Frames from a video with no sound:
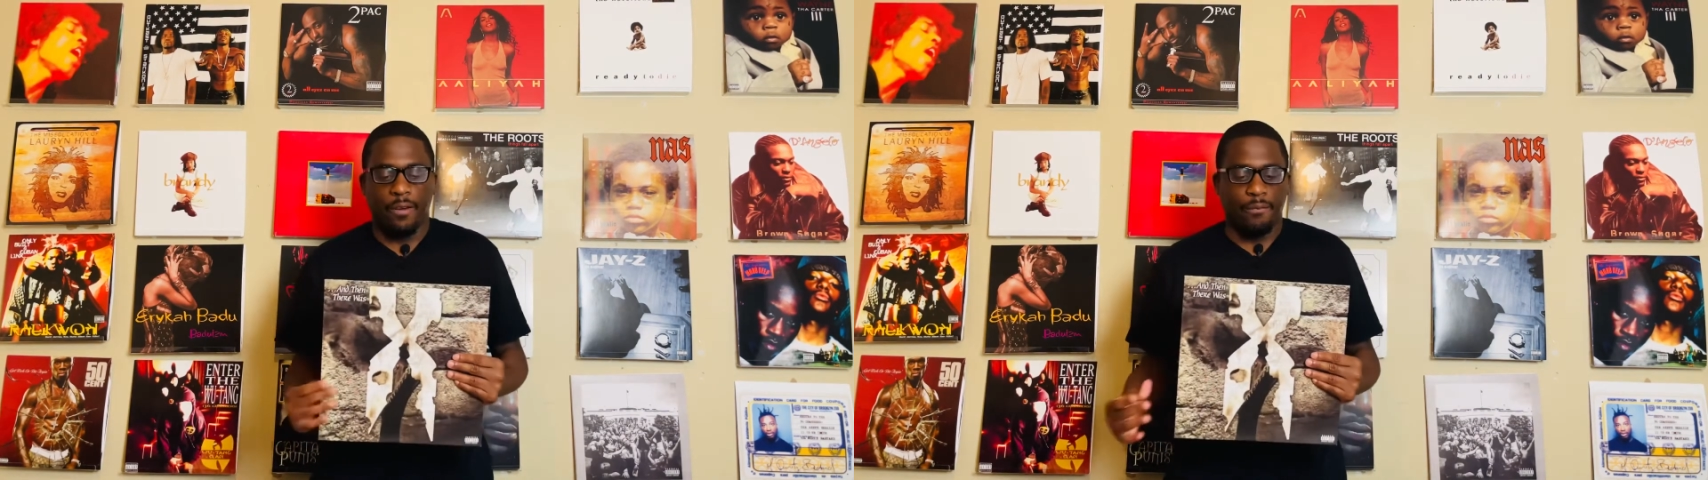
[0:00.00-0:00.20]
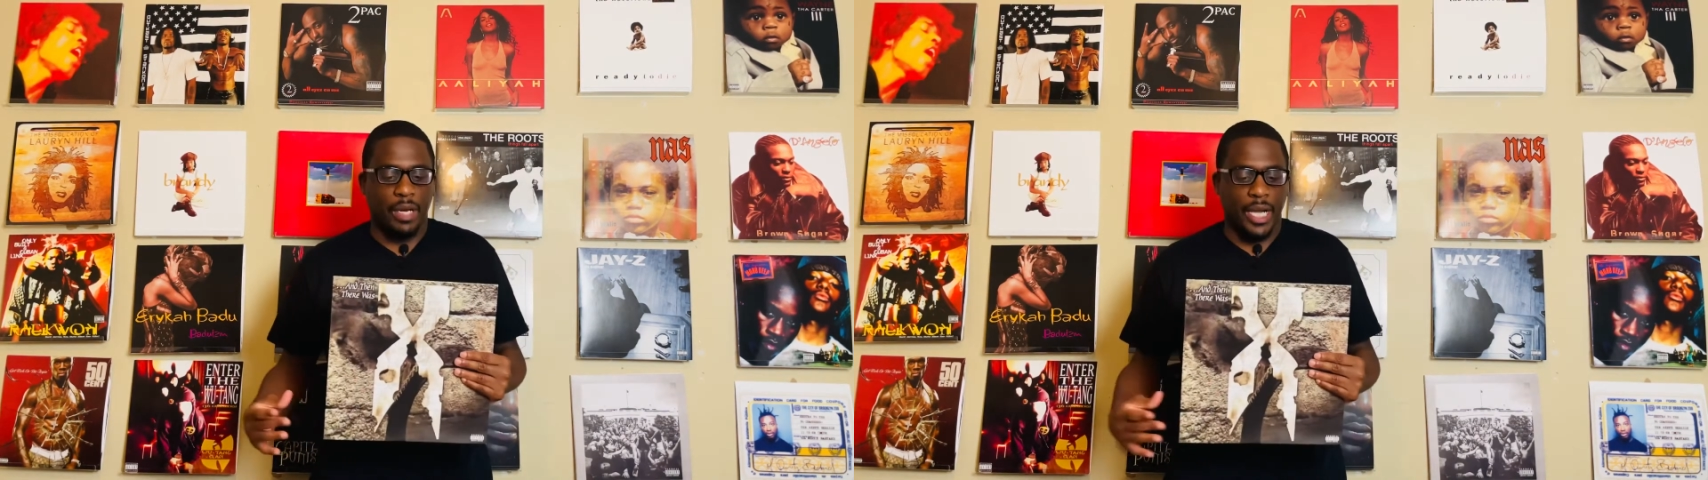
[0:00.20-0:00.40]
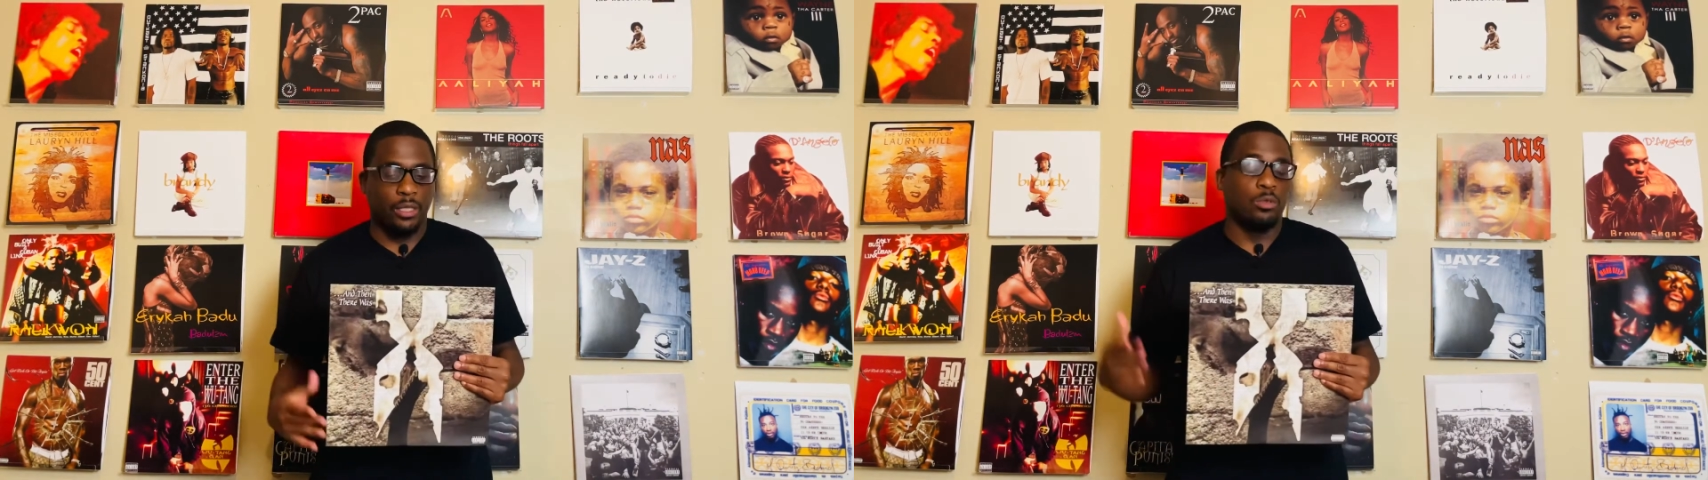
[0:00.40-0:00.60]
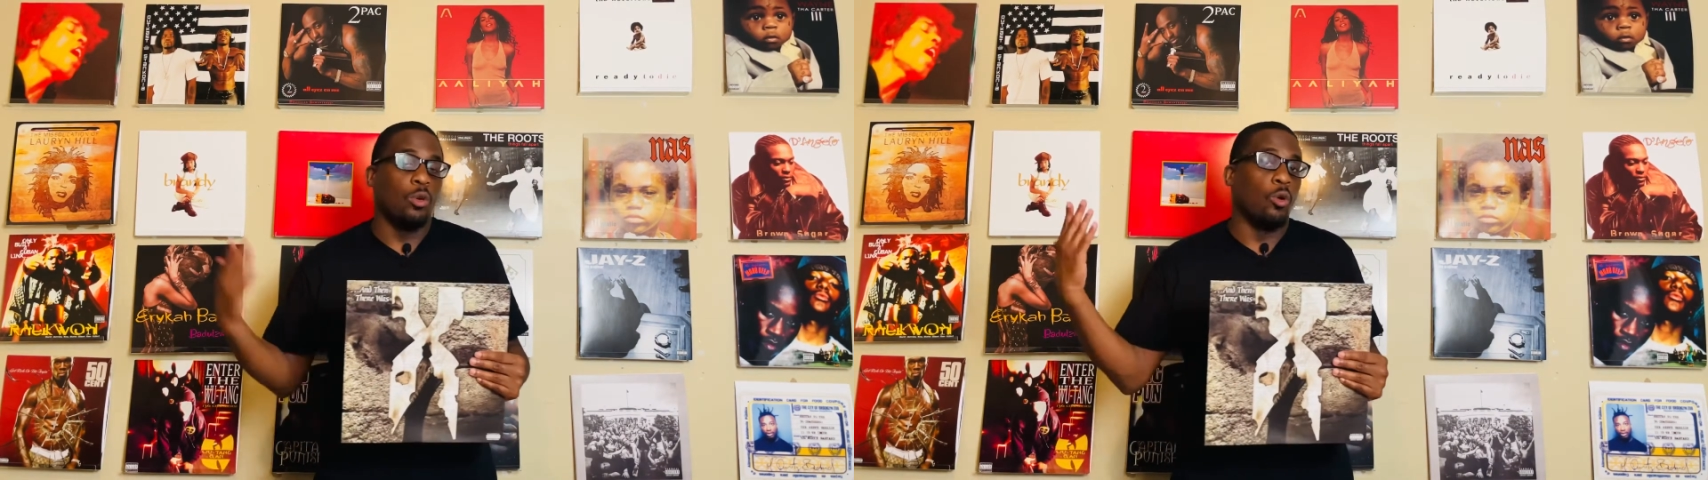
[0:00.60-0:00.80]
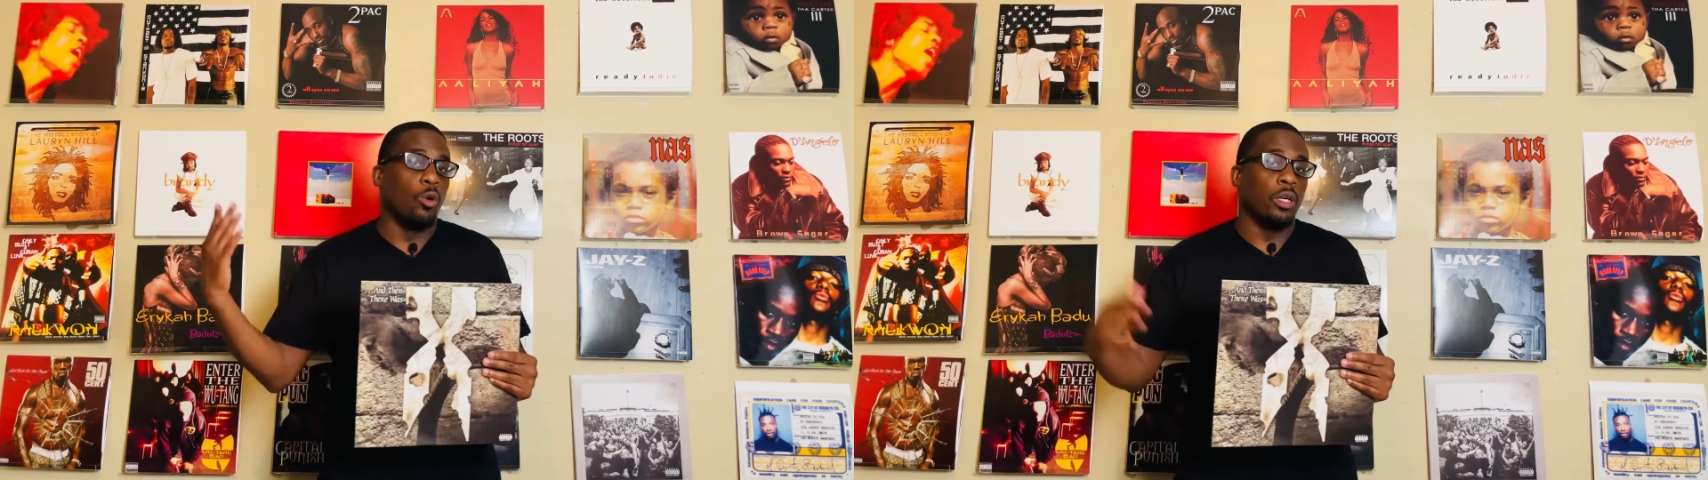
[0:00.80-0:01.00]
vinyl,
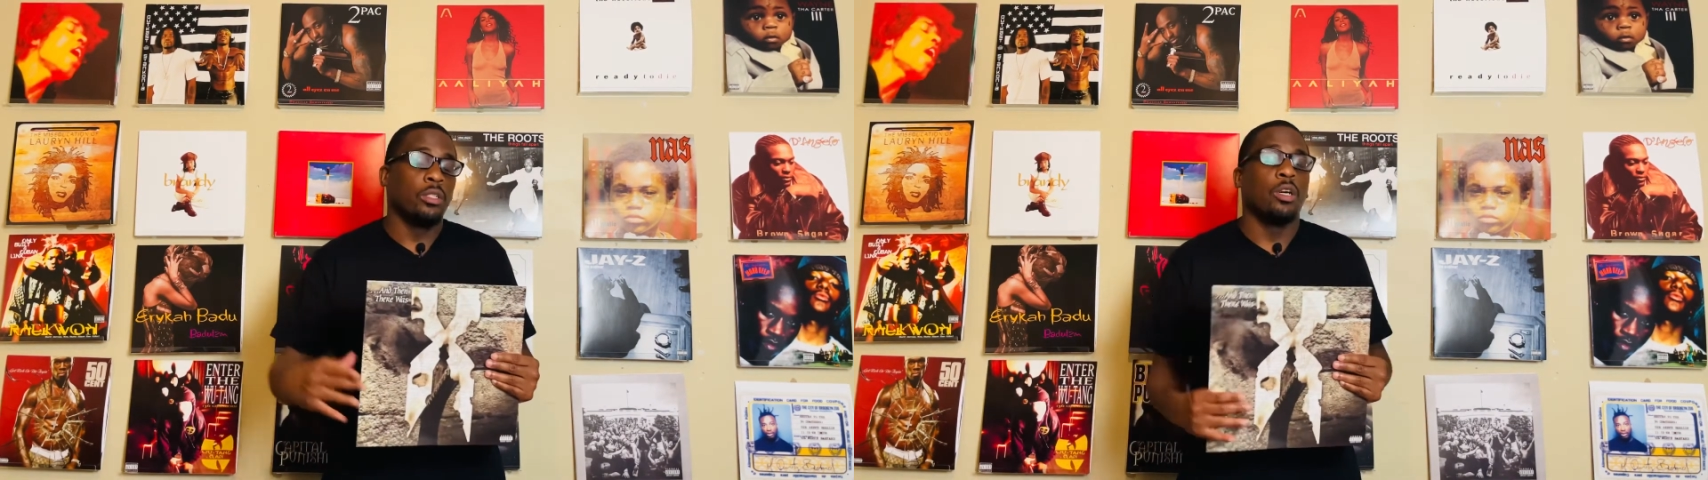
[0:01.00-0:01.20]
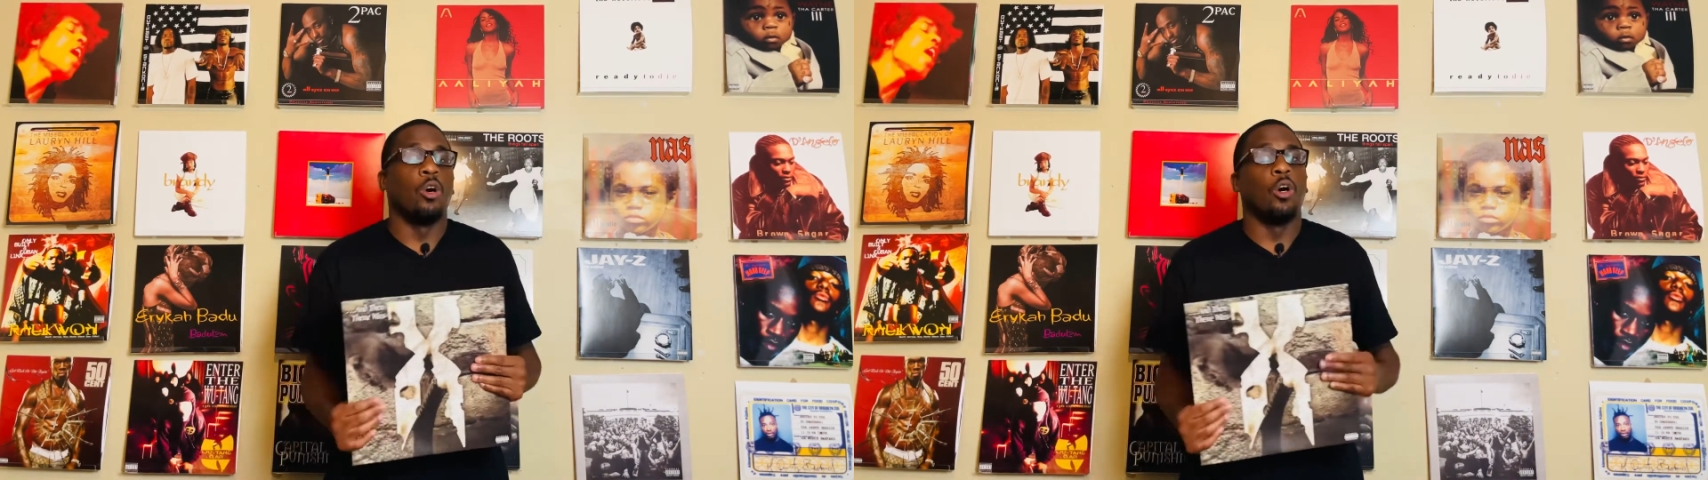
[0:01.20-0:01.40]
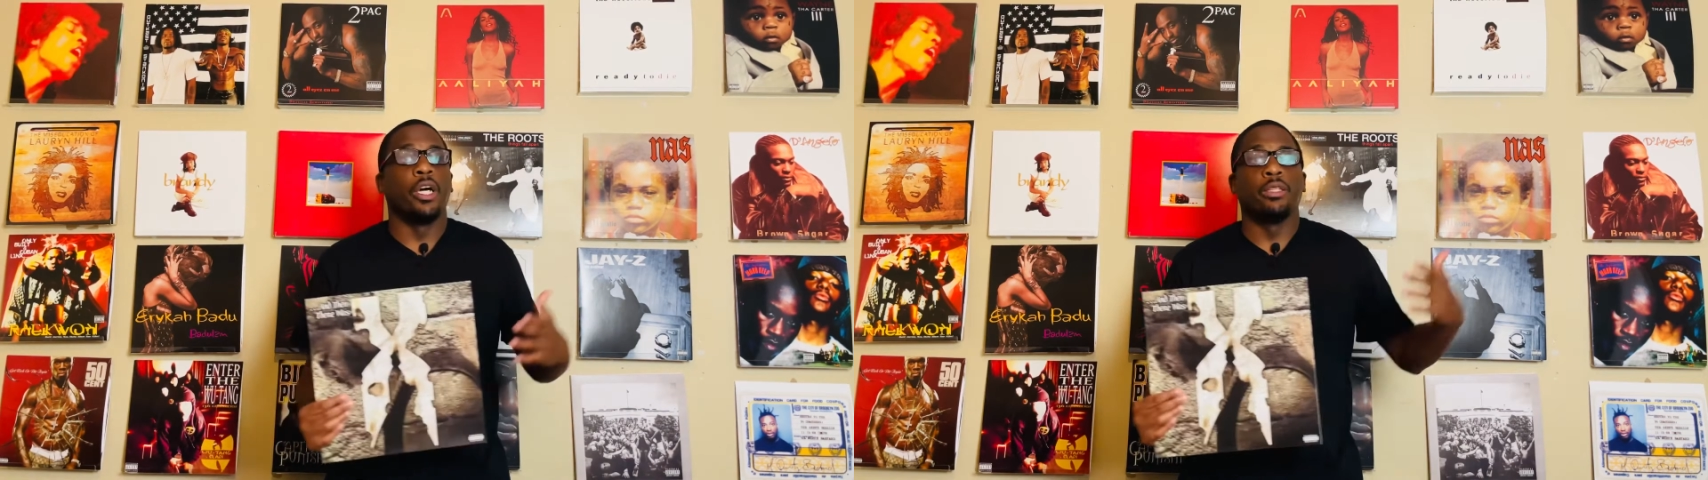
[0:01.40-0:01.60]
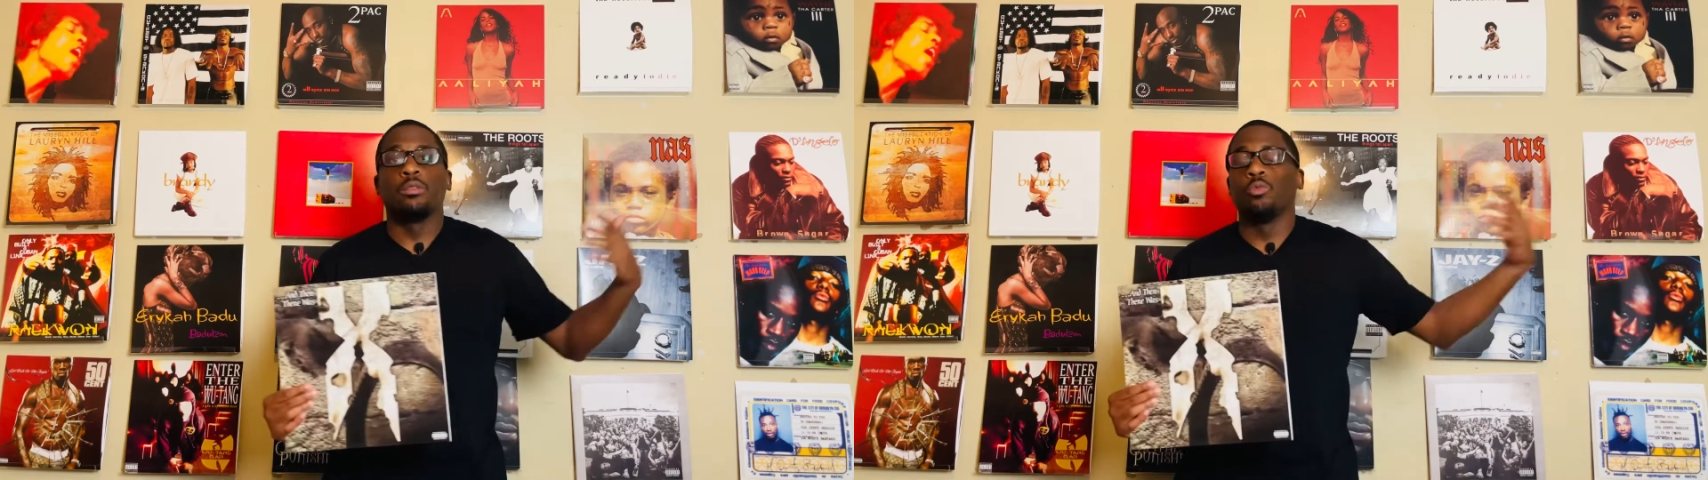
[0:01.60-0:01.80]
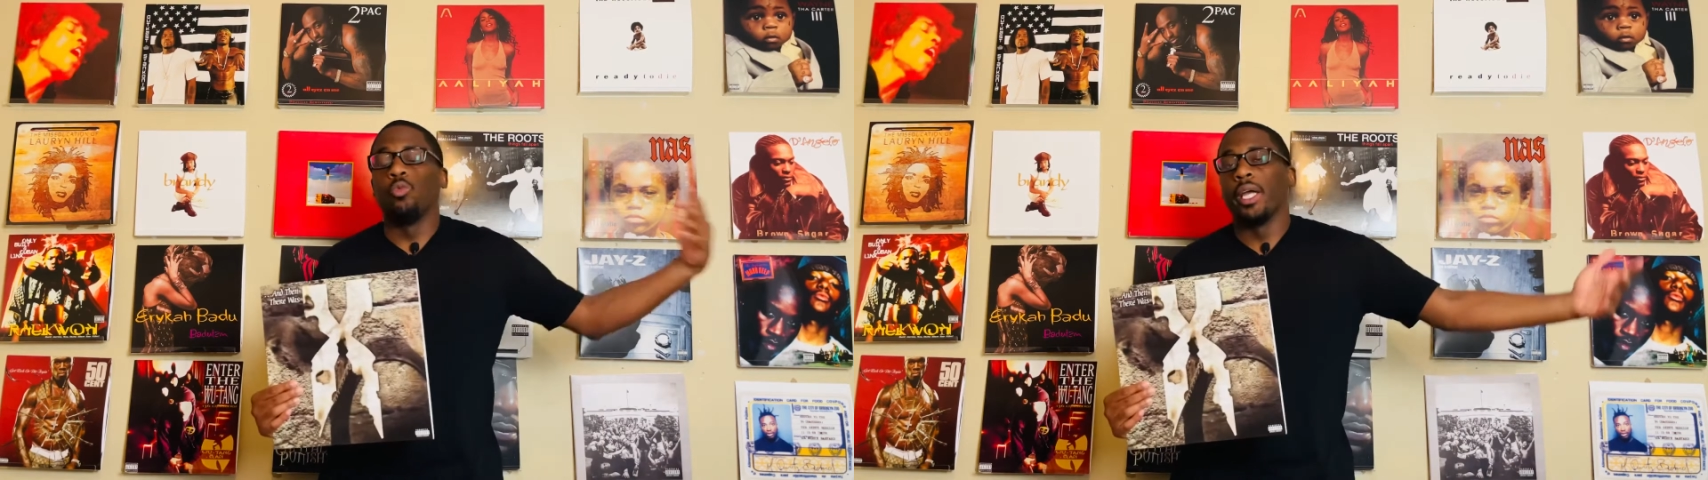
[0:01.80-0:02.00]
or on
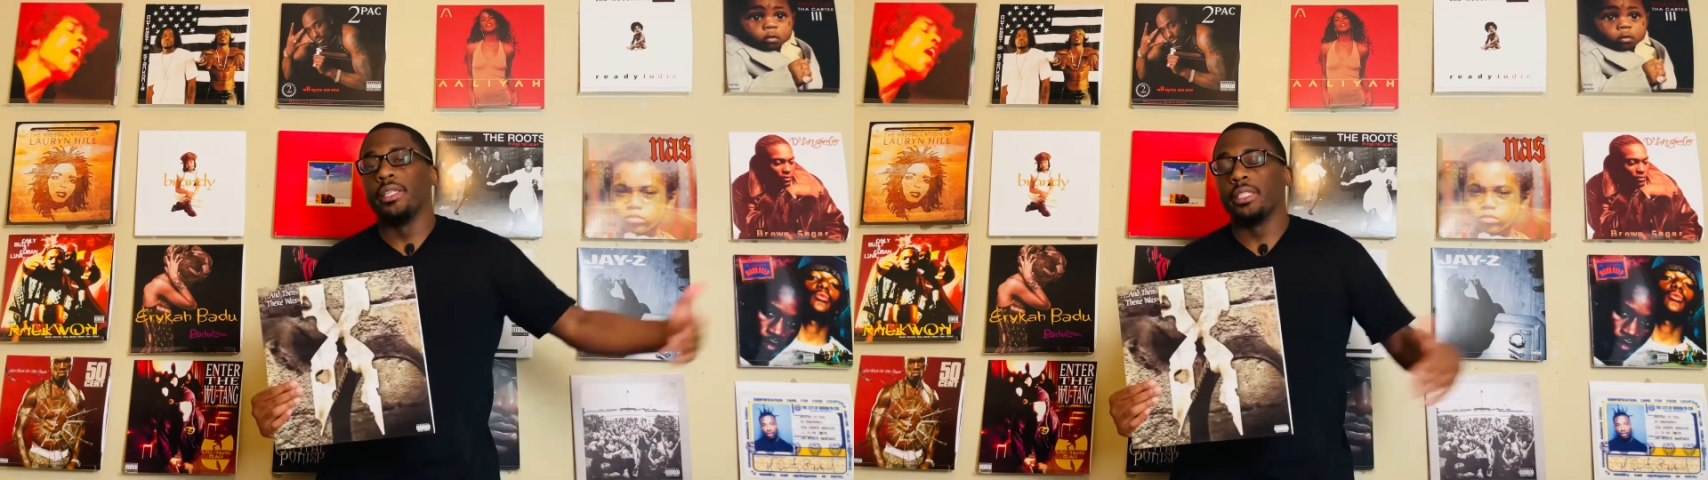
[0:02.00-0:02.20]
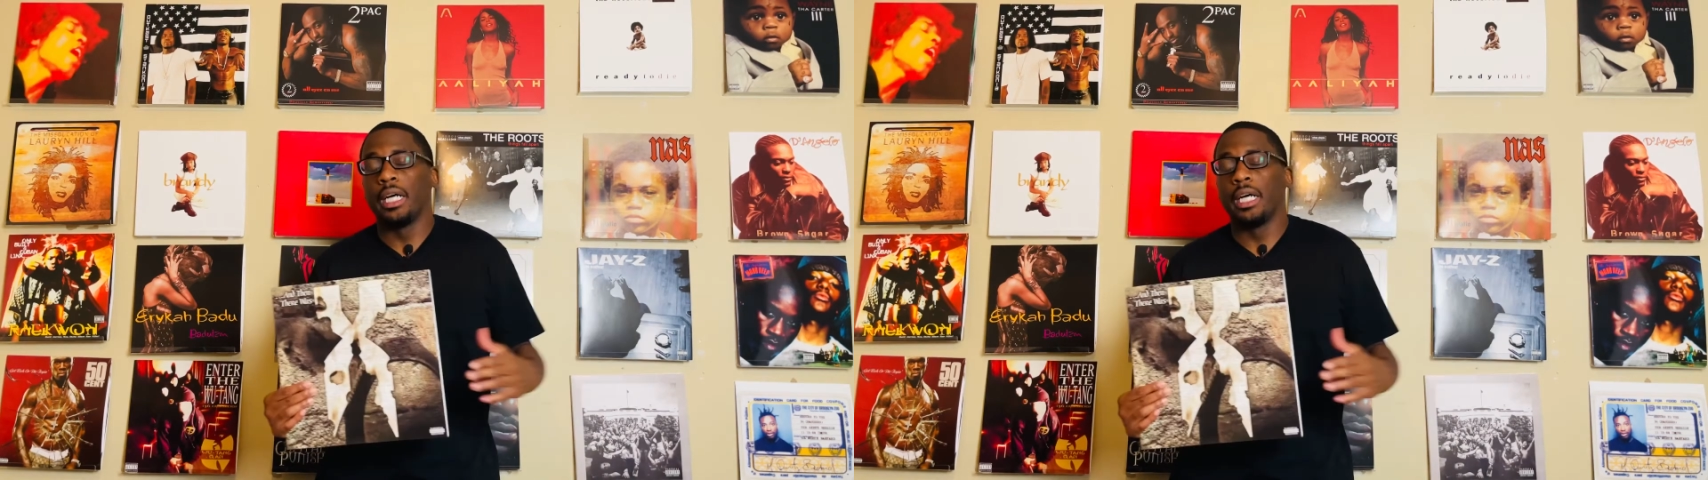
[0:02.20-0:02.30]
what